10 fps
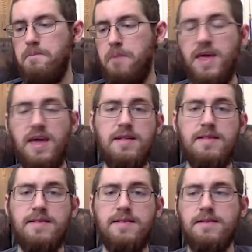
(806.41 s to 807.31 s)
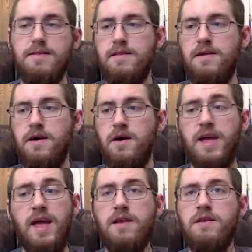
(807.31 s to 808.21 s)
but he is uh,
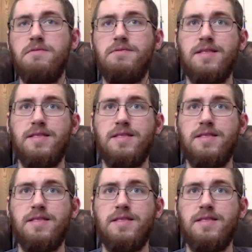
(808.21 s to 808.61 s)
again